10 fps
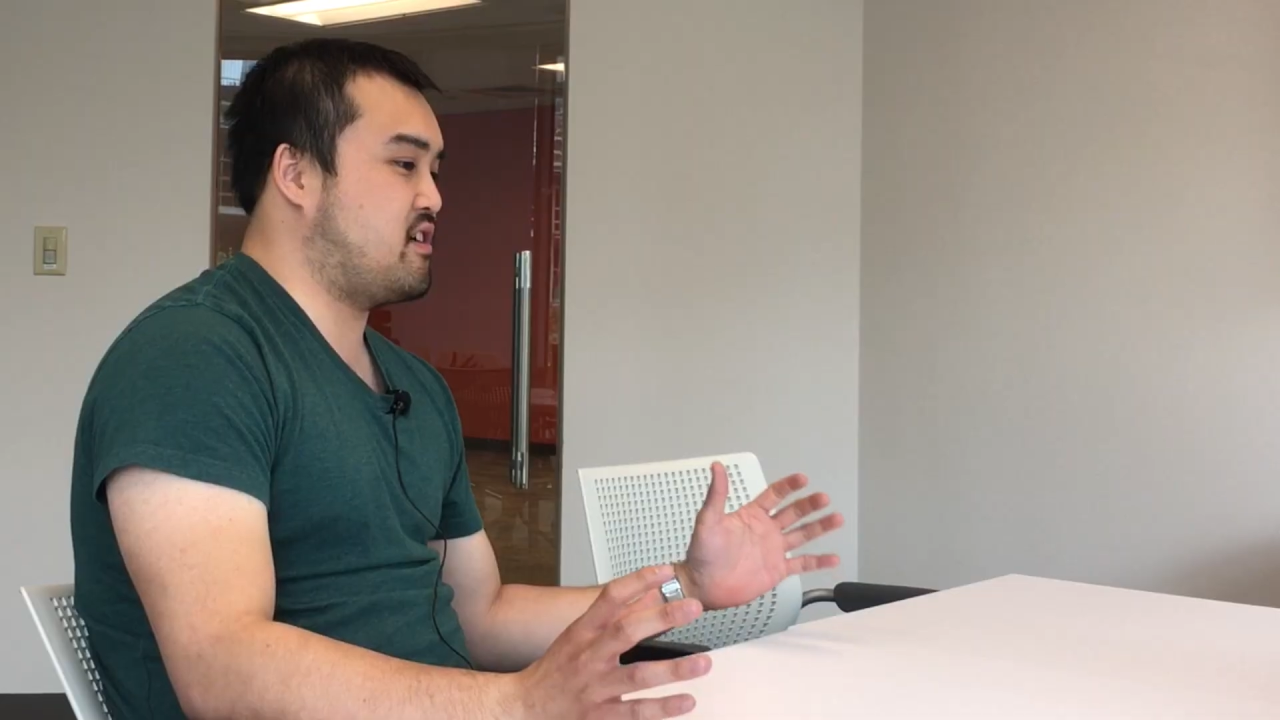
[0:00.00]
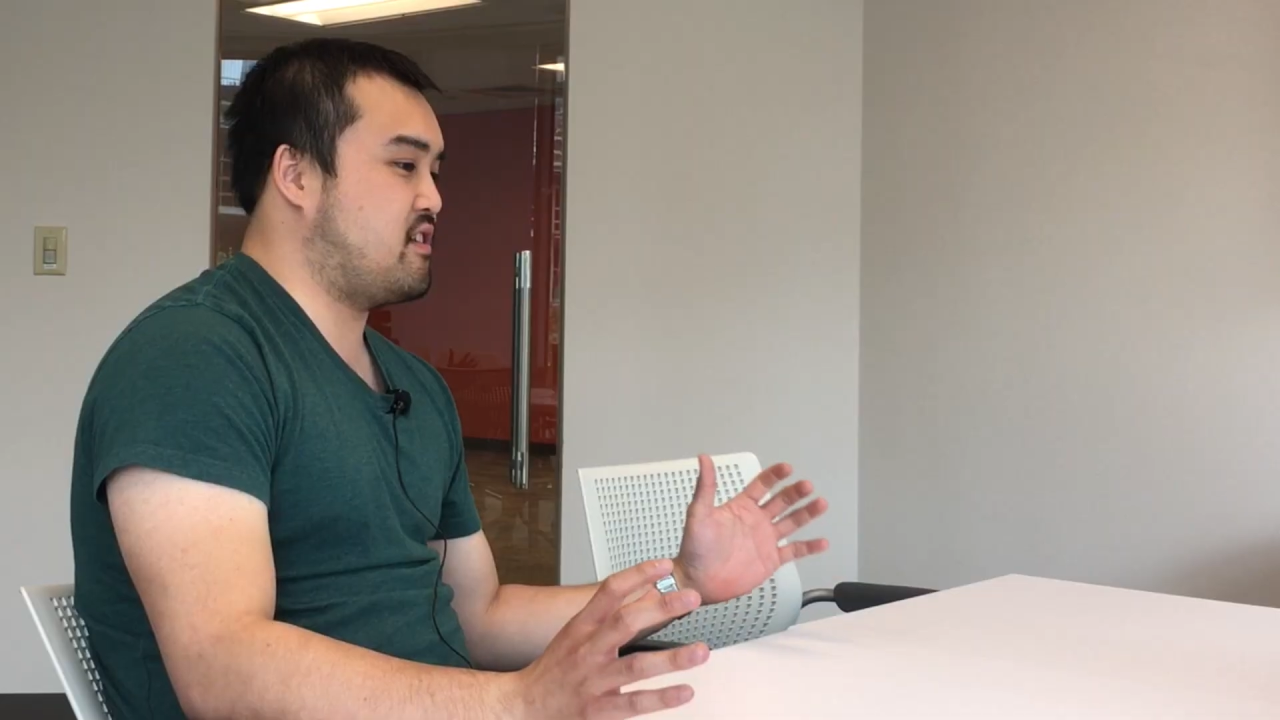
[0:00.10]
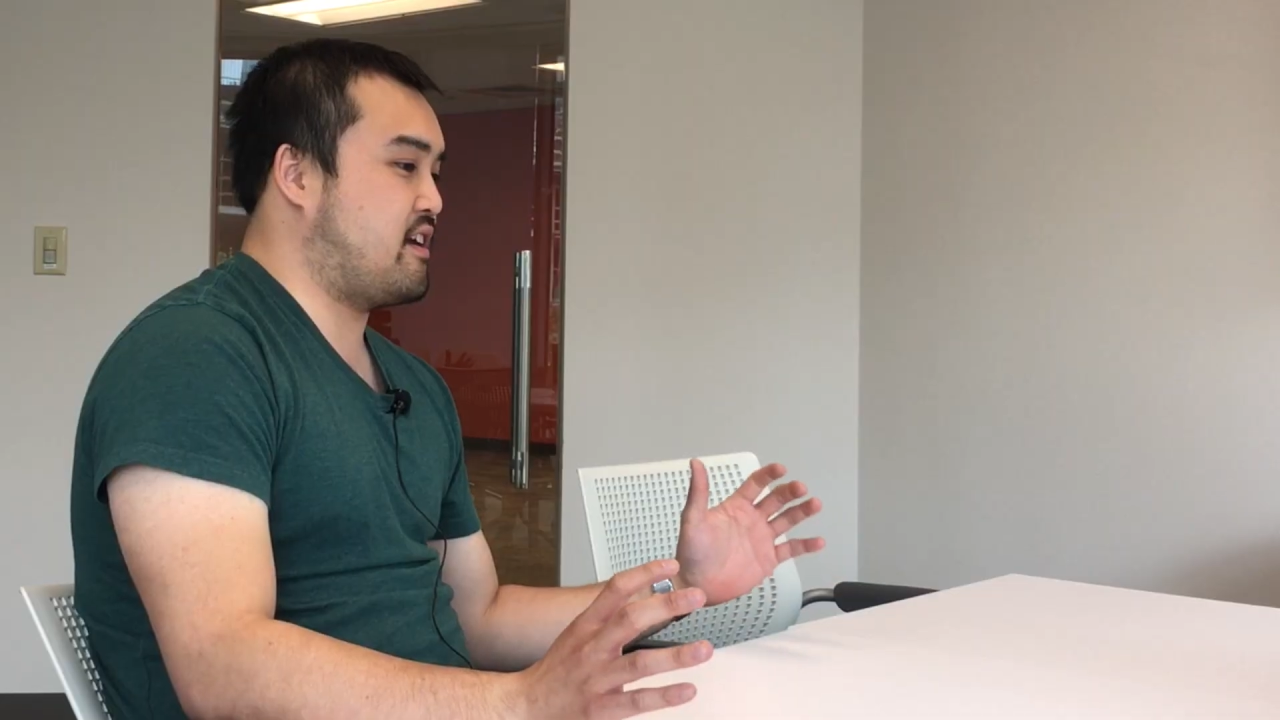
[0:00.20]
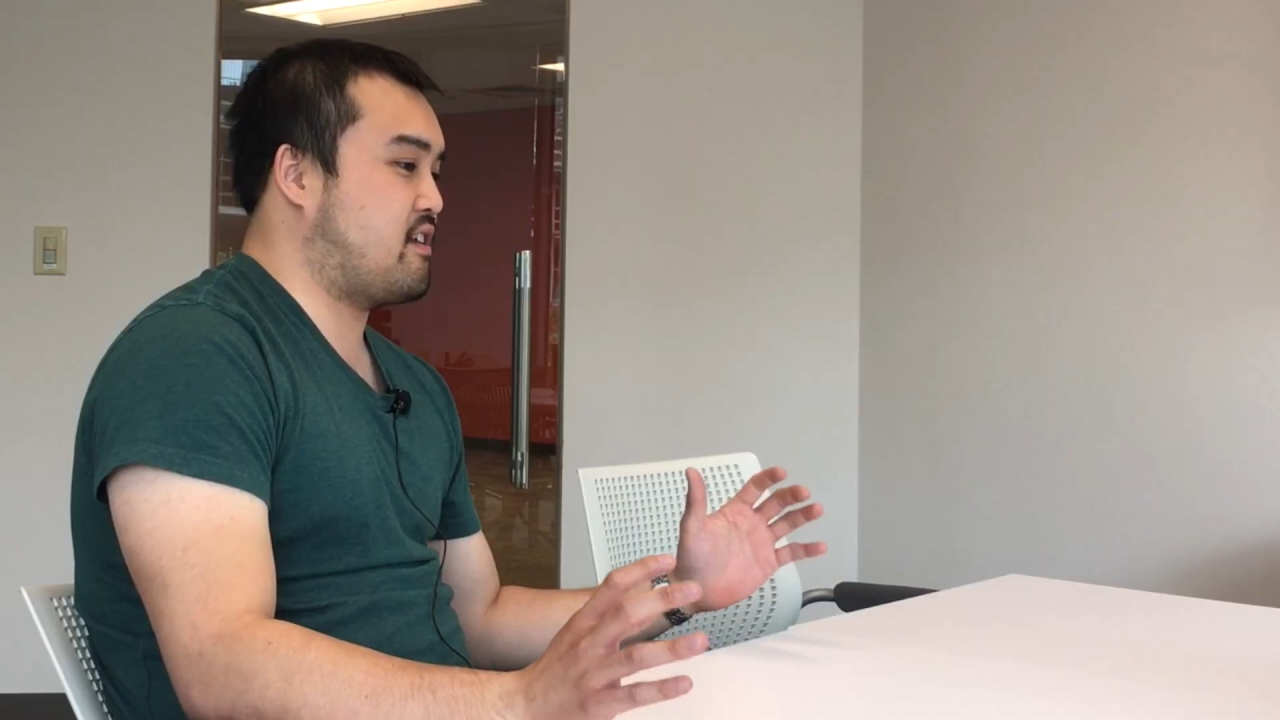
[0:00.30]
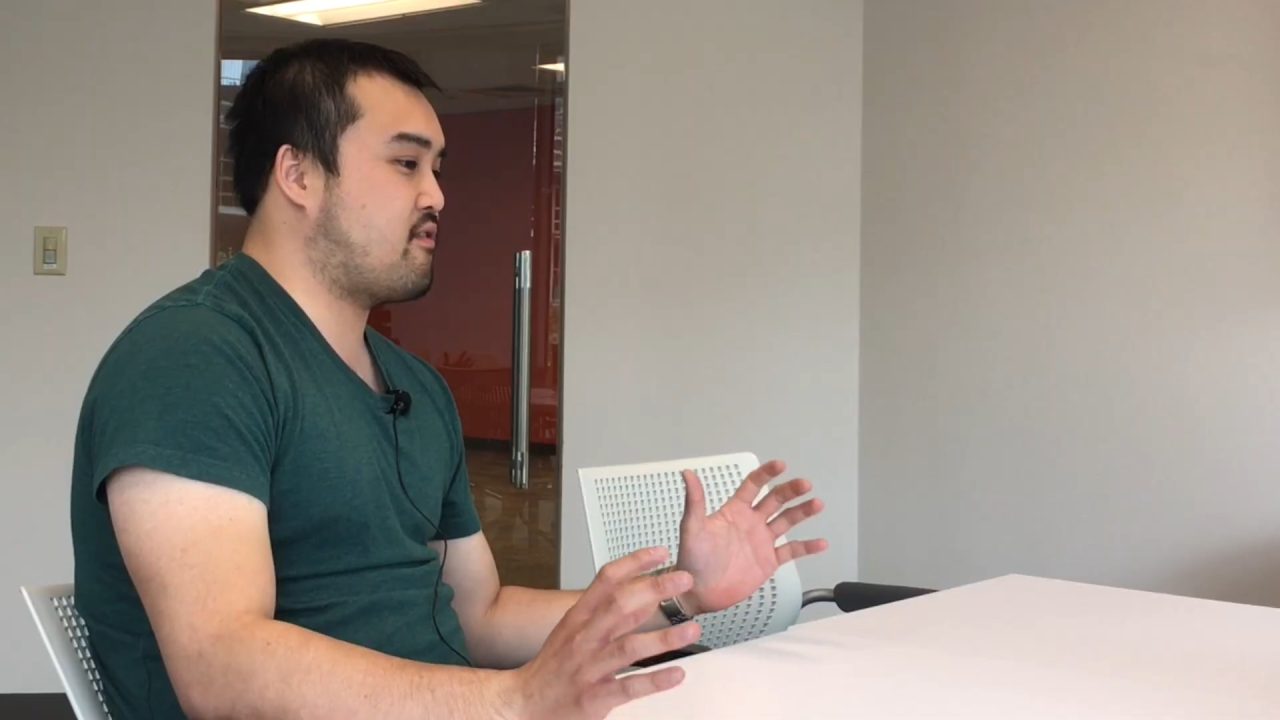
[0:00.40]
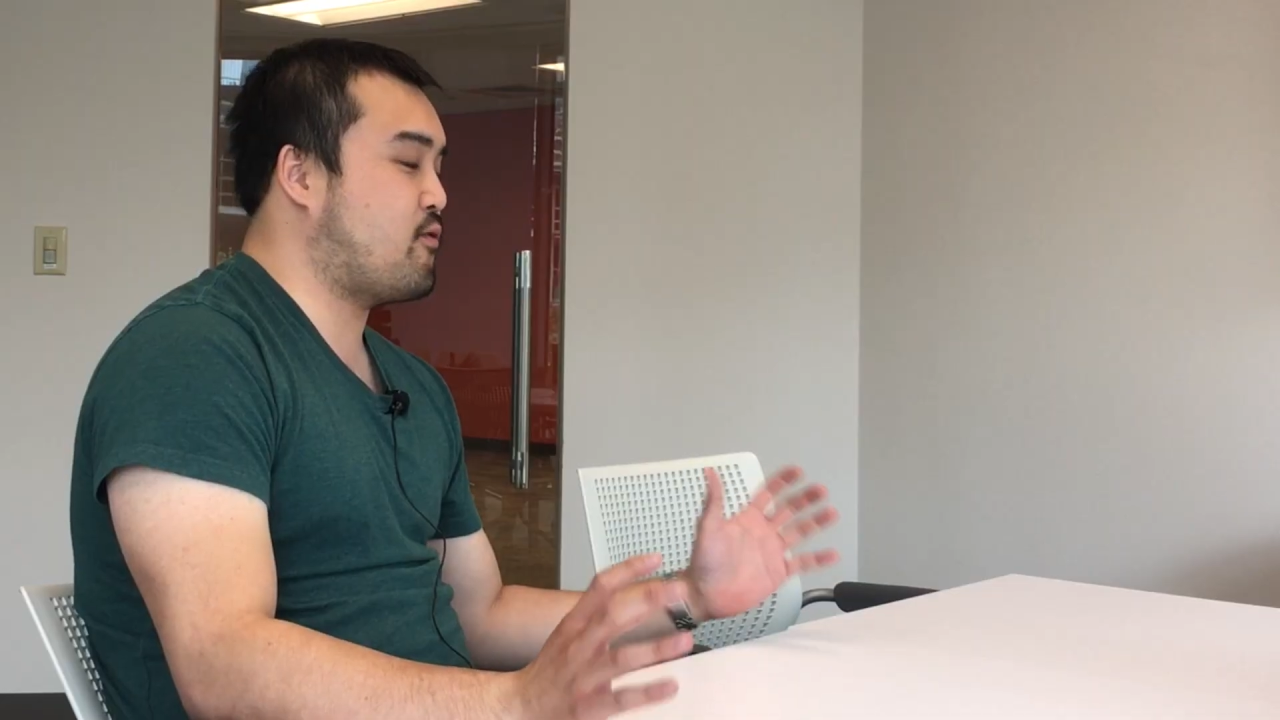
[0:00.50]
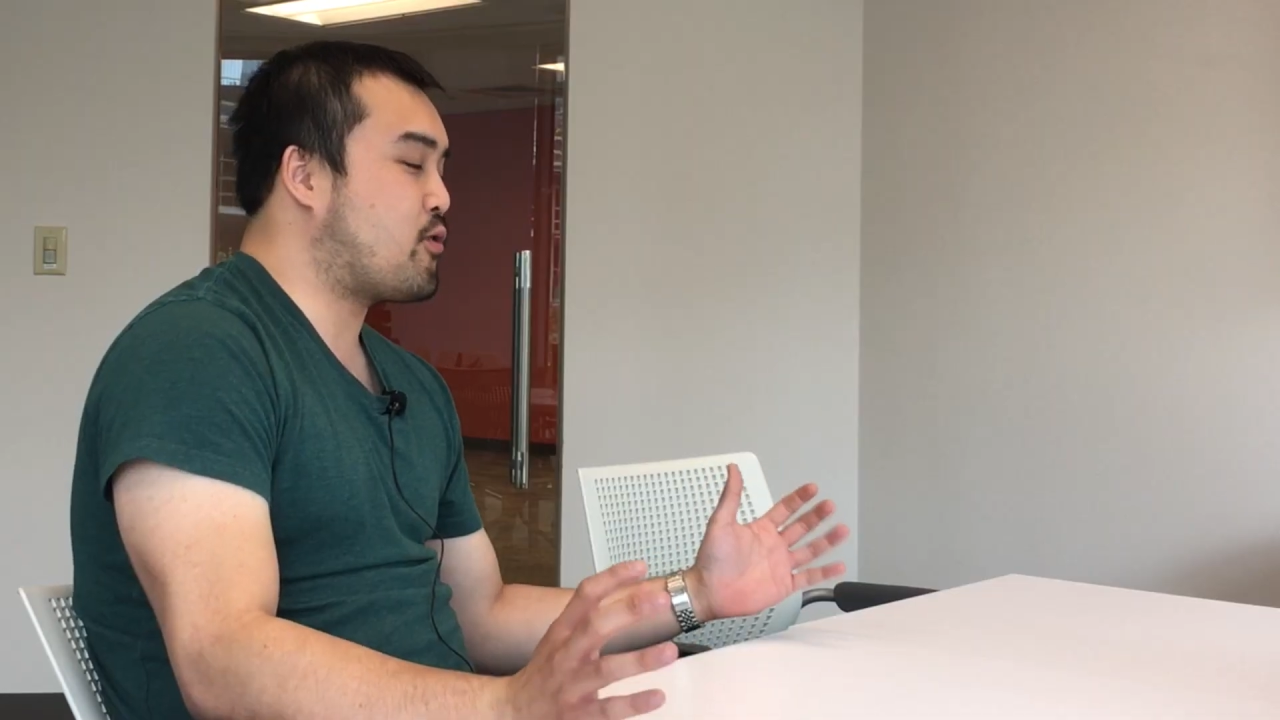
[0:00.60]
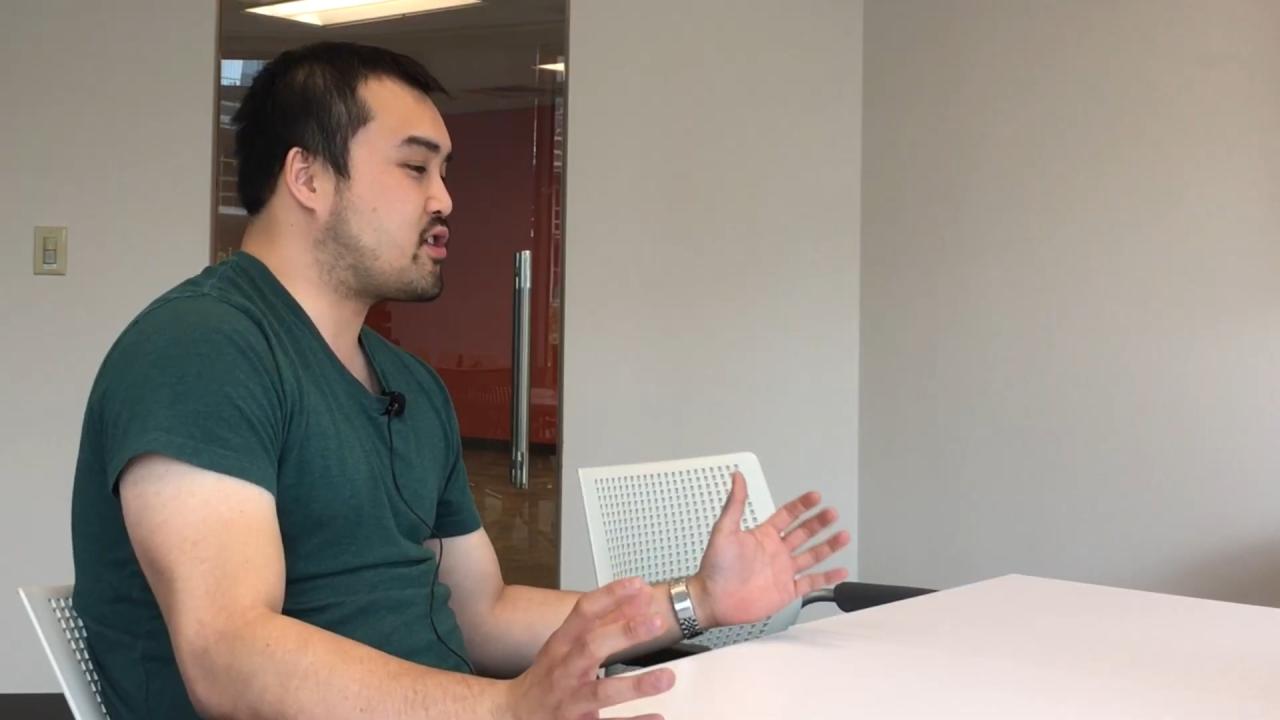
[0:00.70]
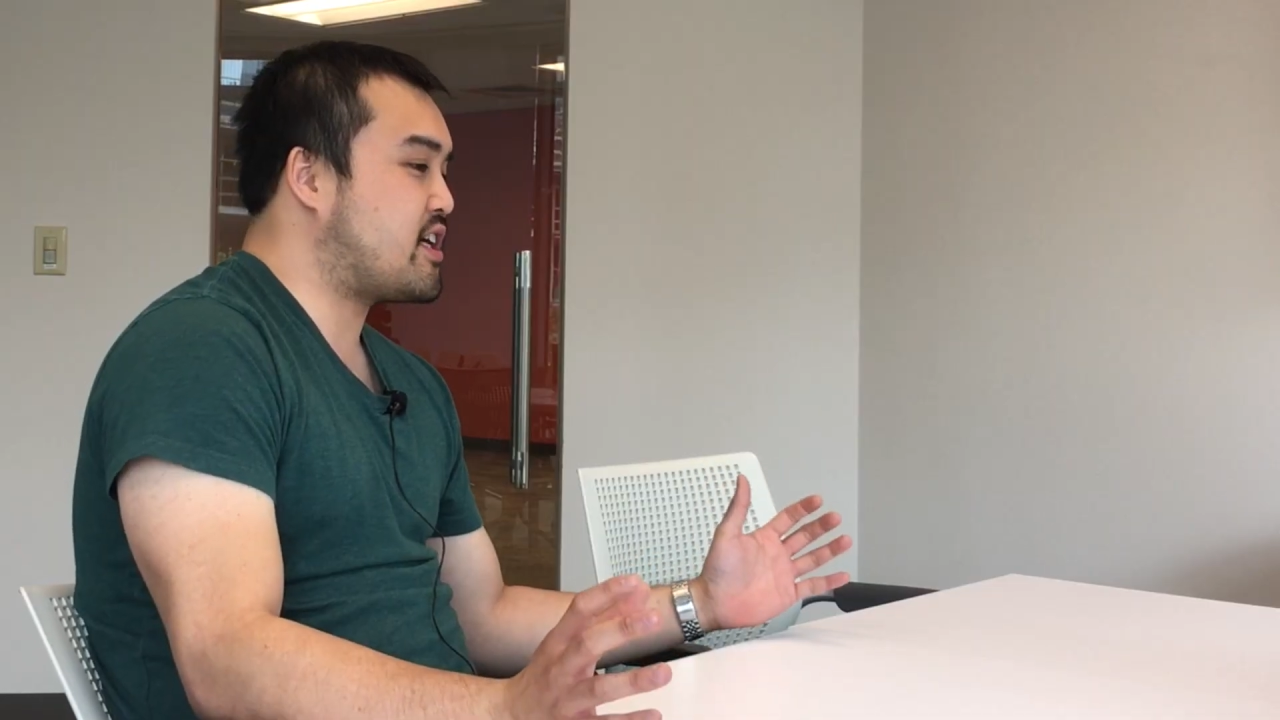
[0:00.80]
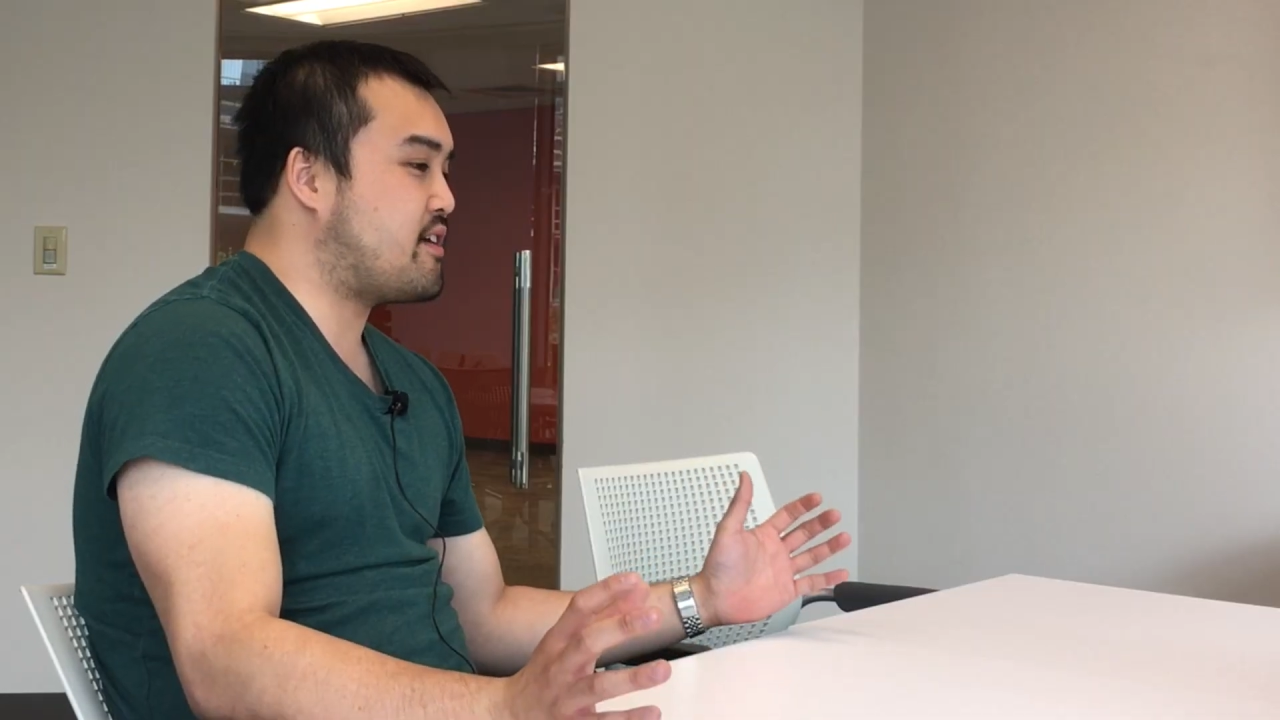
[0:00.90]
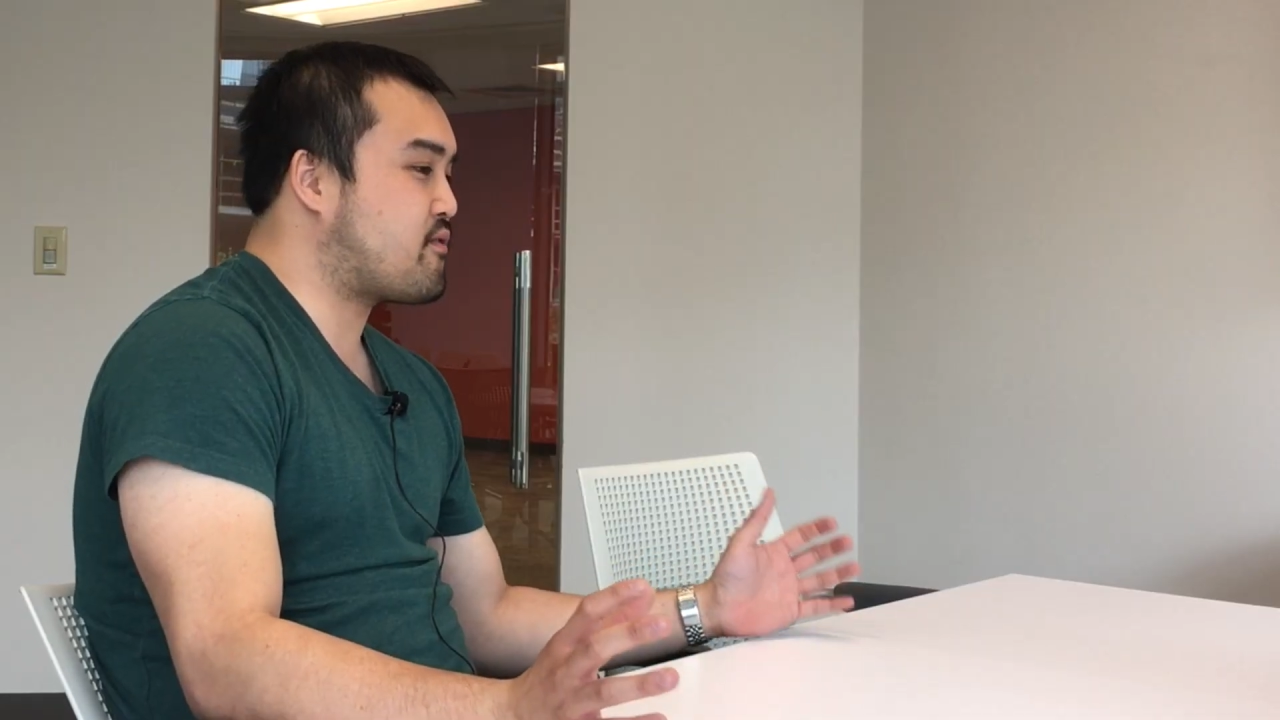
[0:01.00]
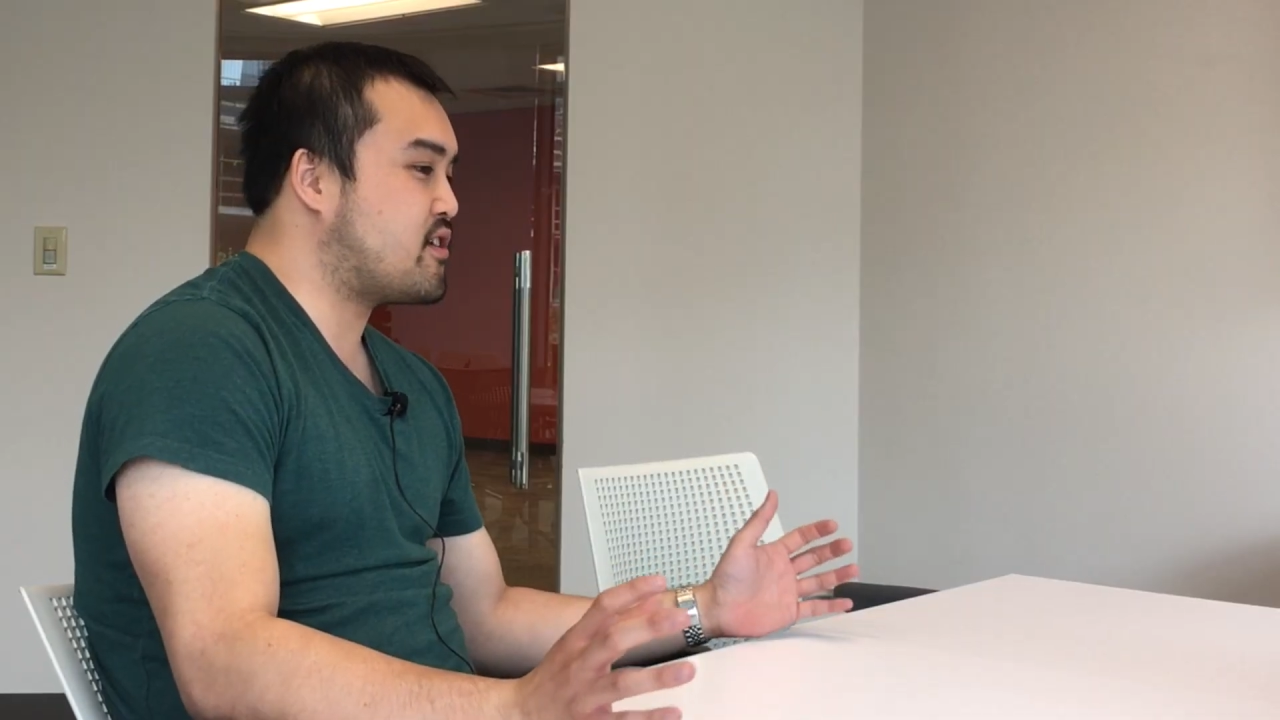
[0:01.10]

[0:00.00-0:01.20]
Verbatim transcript: like four giant